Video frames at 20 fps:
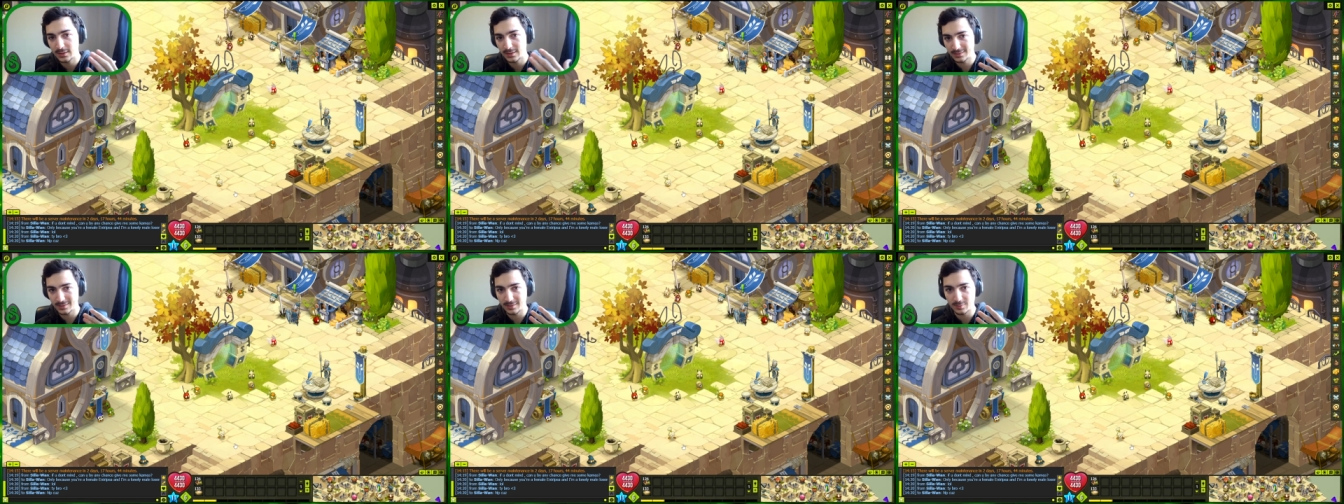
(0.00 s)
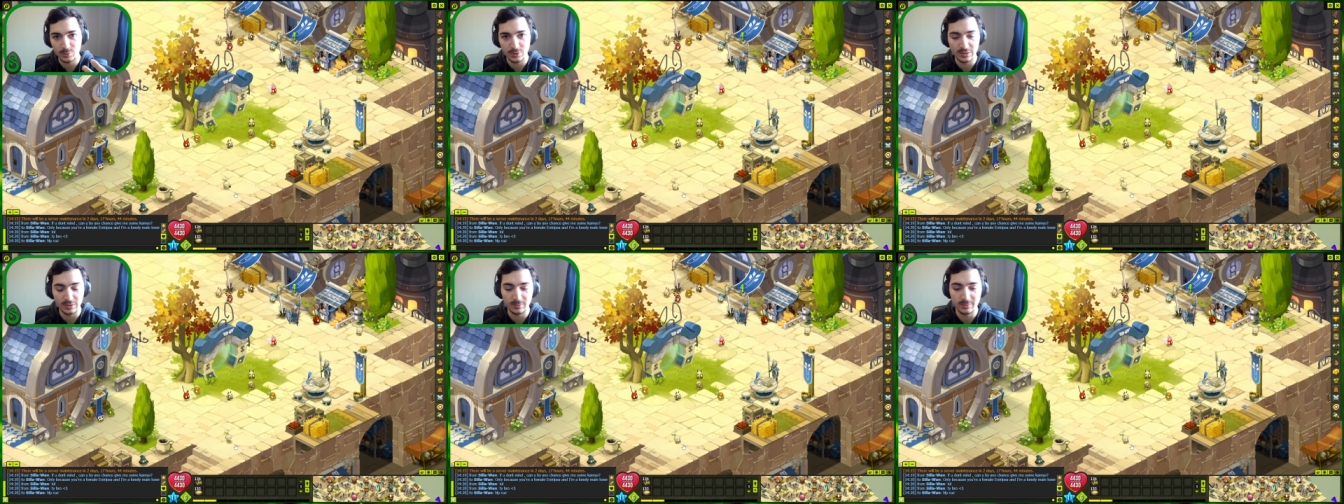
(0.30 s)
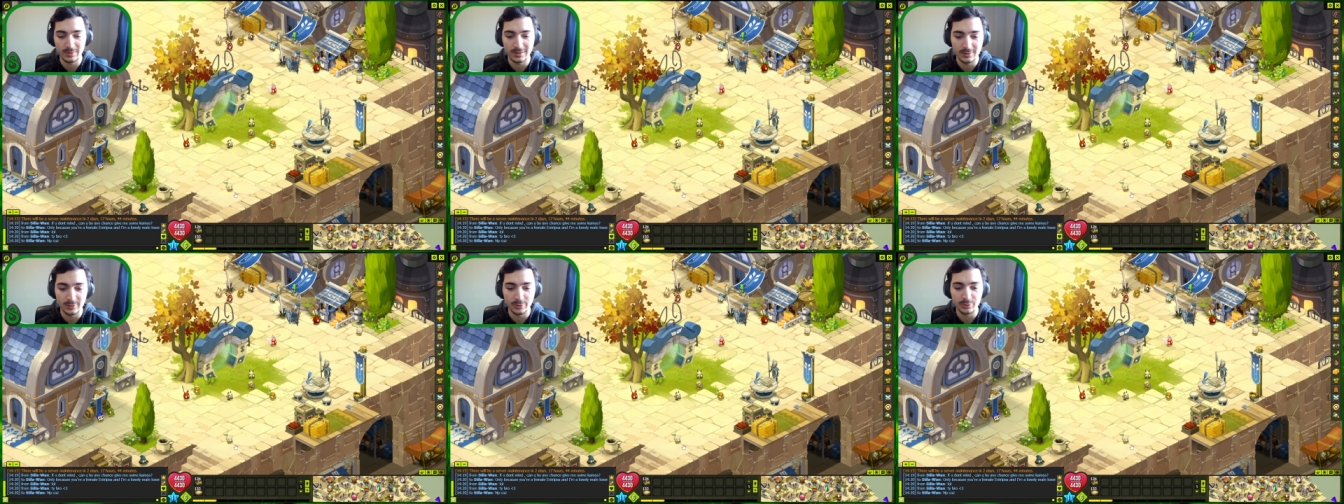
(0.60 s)
Did bring the
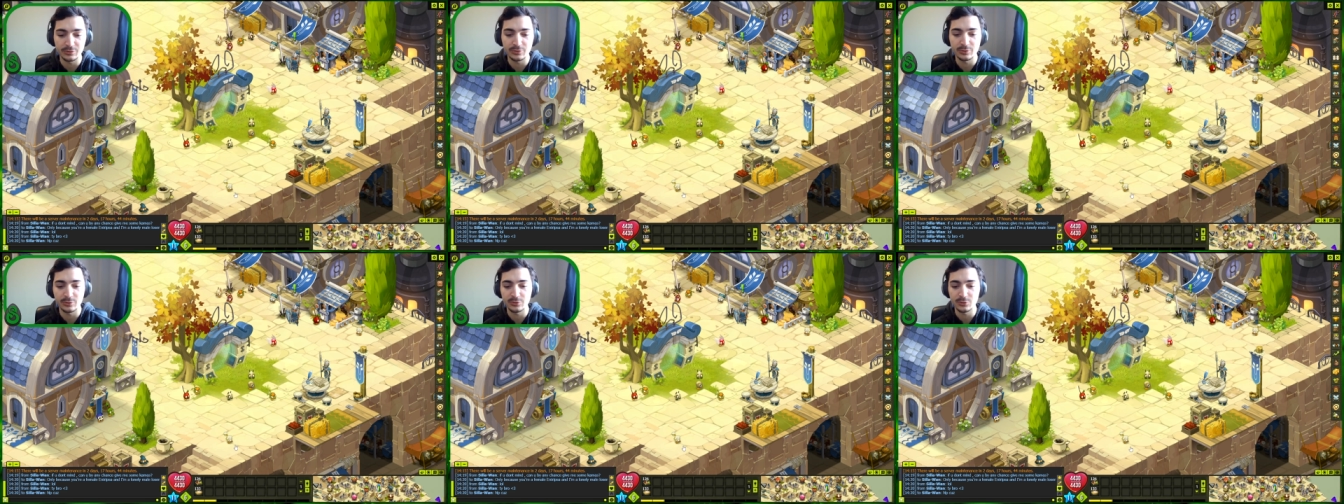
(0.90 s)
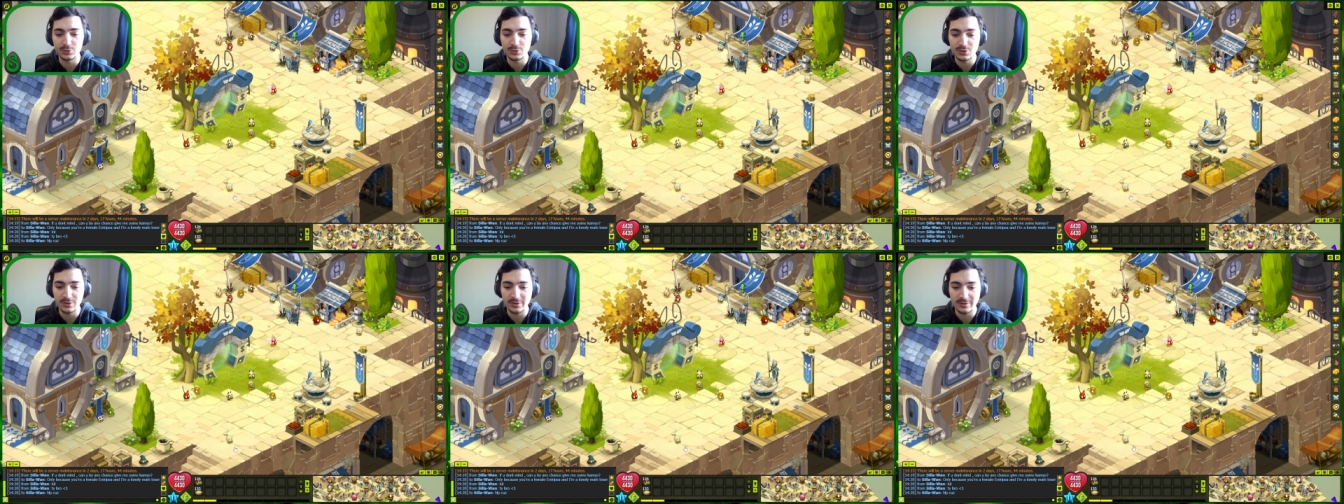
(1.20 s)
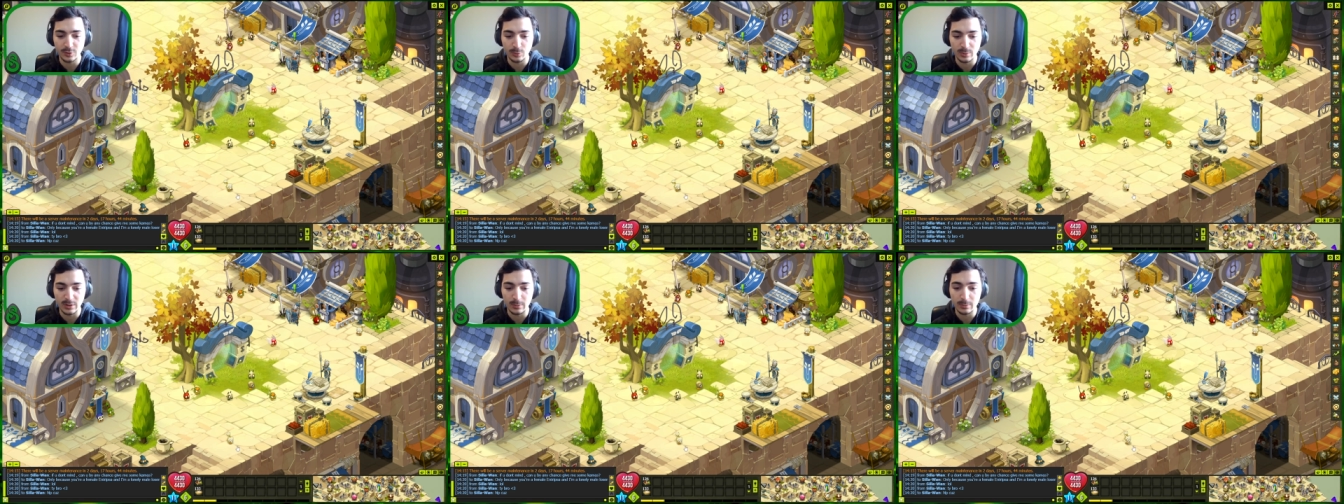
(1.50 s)
mic closer, so you should
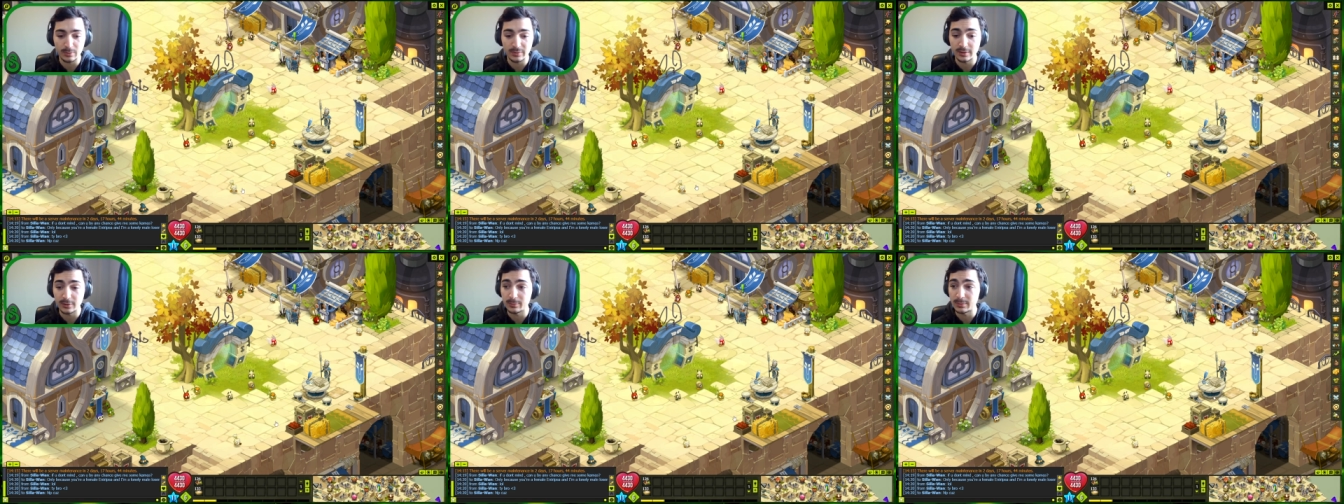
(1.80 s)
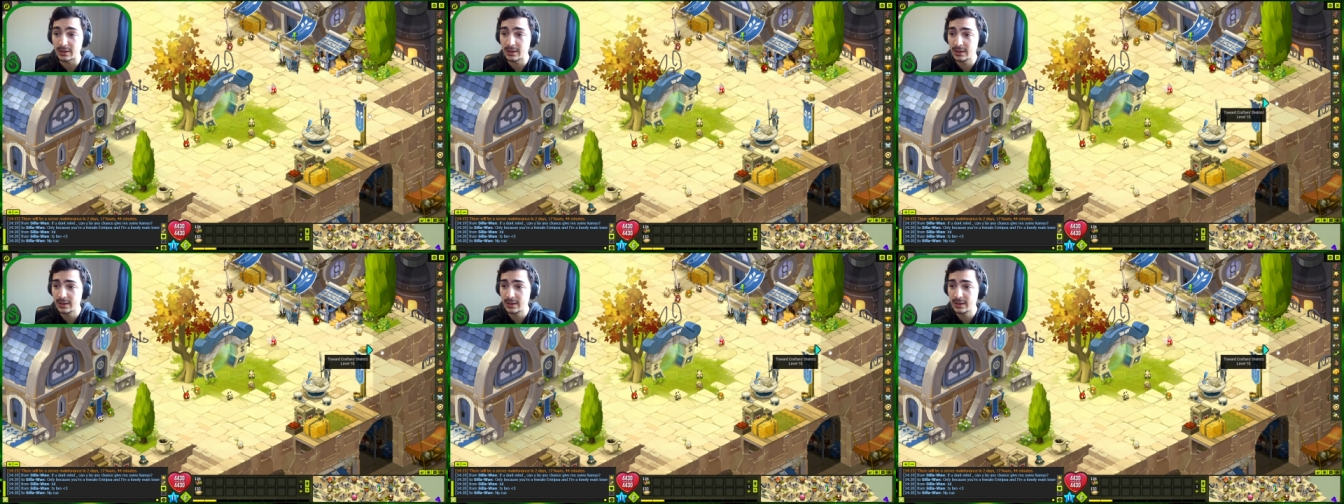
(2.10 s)
still be able to hear me.